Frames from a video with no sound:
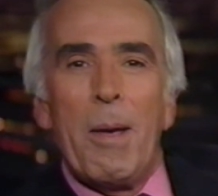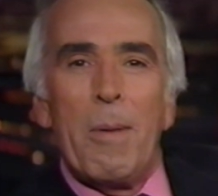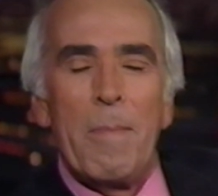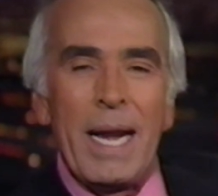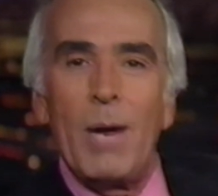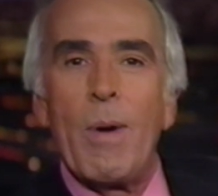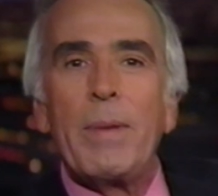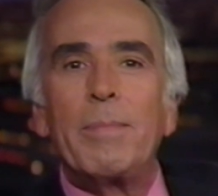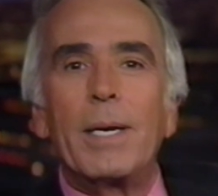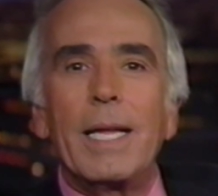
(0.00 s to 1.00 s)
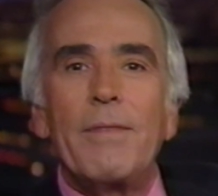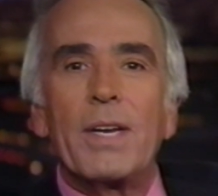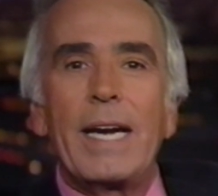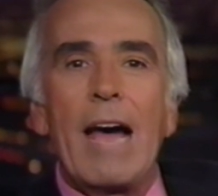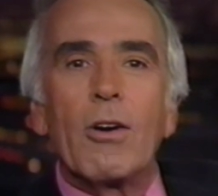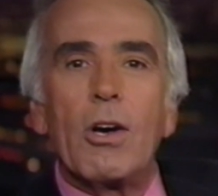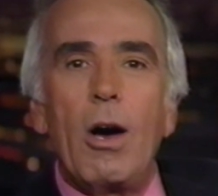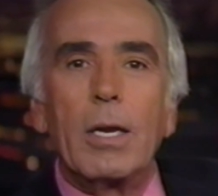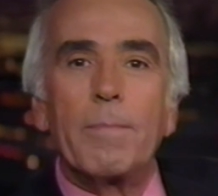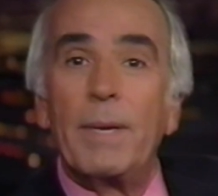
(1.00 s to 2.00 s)
Many women believe that an
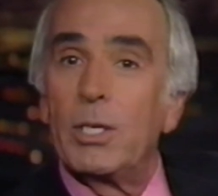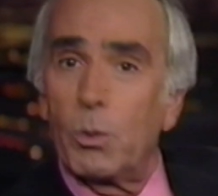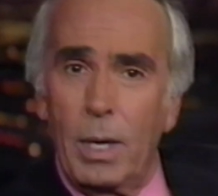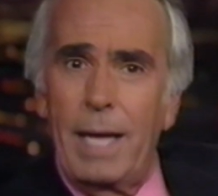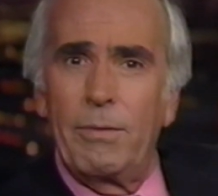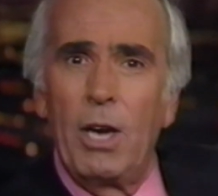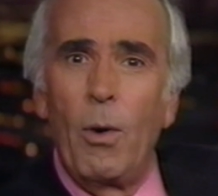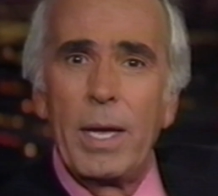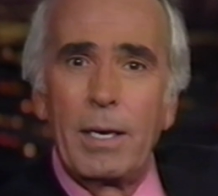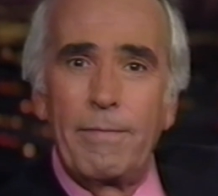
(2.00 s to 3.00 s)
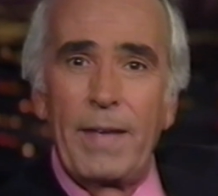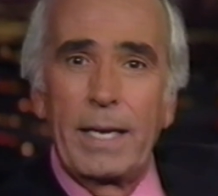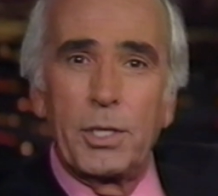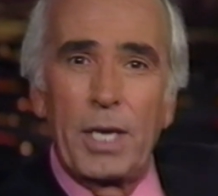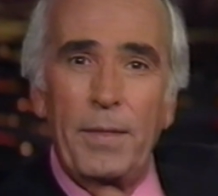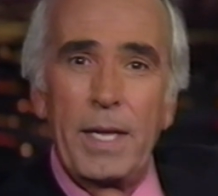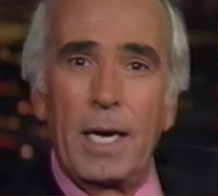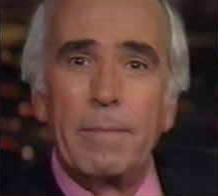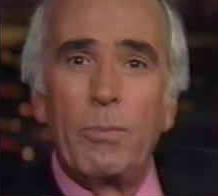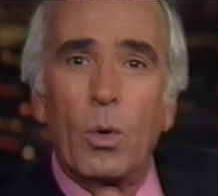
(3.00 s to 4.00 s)
alcoholic binge will have no ill effects on
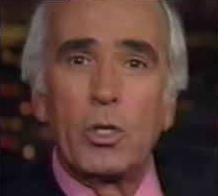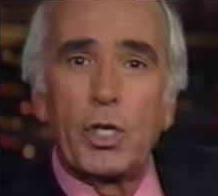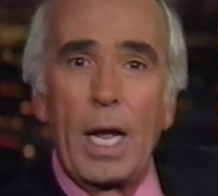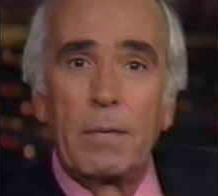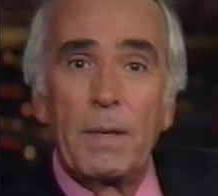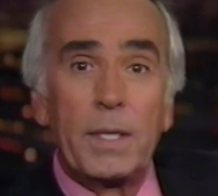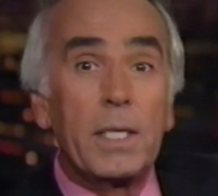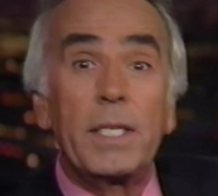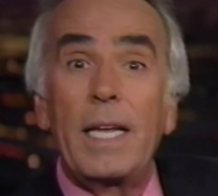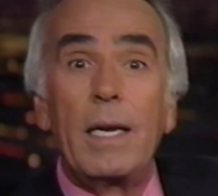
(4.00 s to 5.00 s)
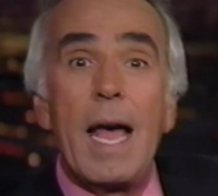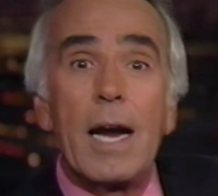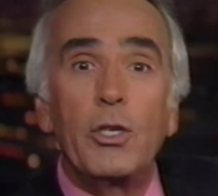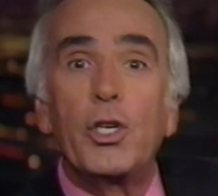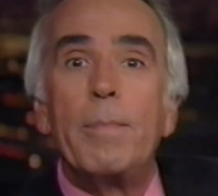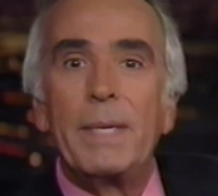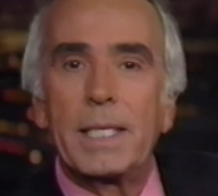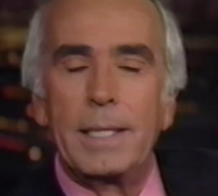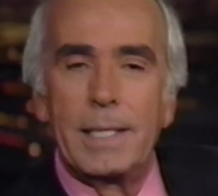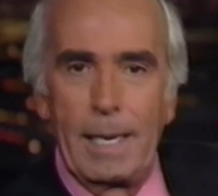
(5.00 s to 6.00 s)
the unborn child, but this is a large
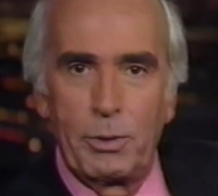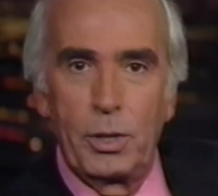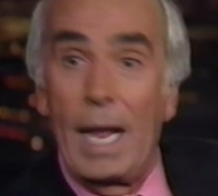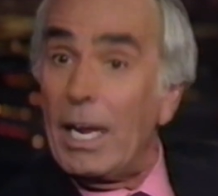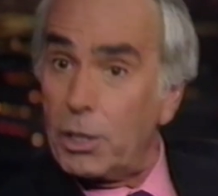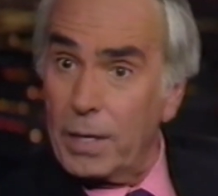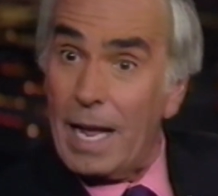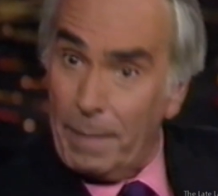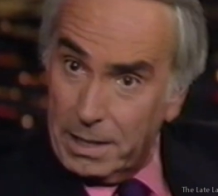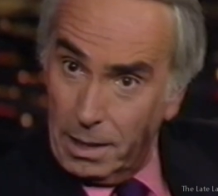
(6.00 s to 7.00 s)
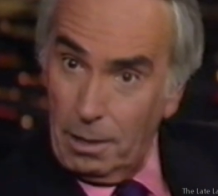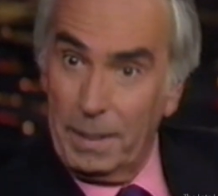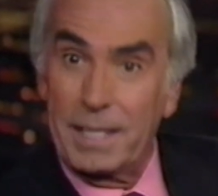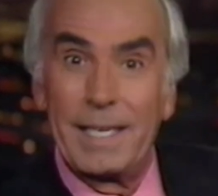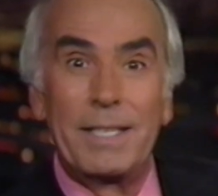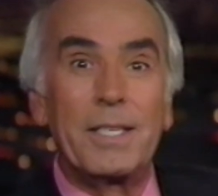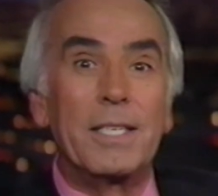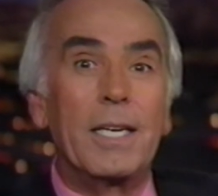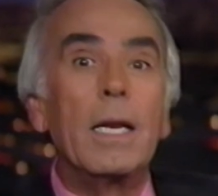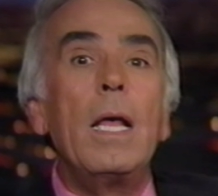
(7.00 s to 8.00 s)
misconception. Actually, that makes a little bit of sense,
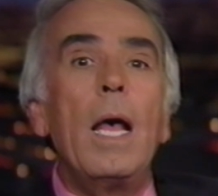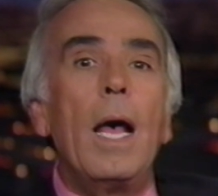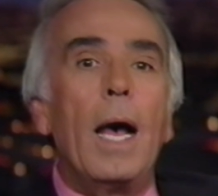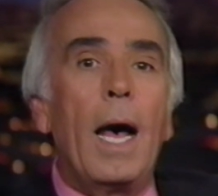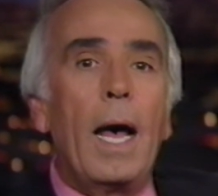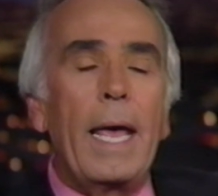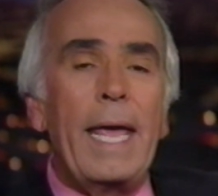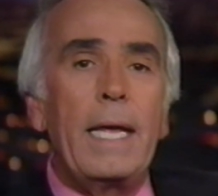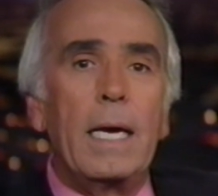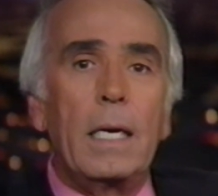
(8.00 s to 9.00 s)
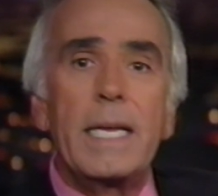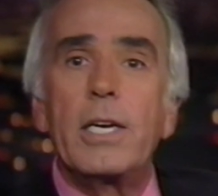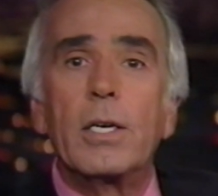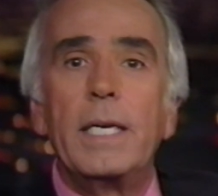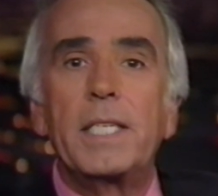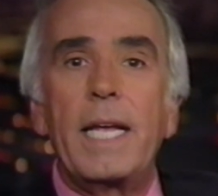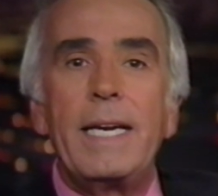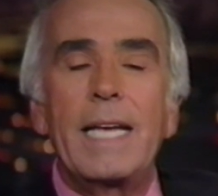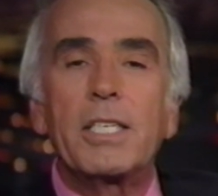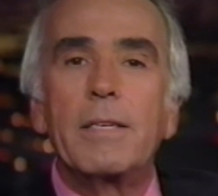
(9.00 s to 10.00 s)
doesn't it? Uh, a, a uh, liter is a
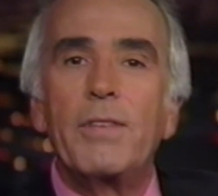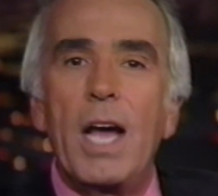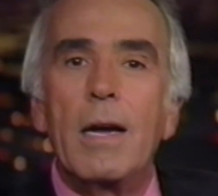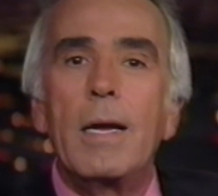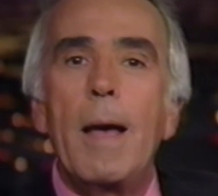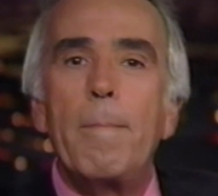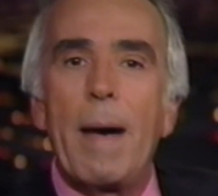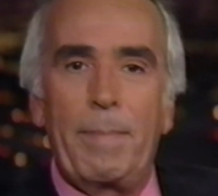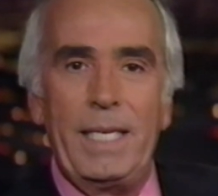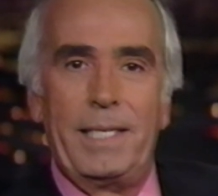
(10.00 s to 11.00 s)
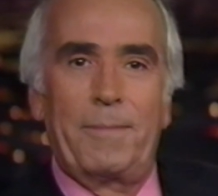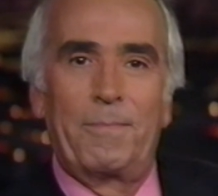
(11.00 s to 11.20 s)
nest of young puppies.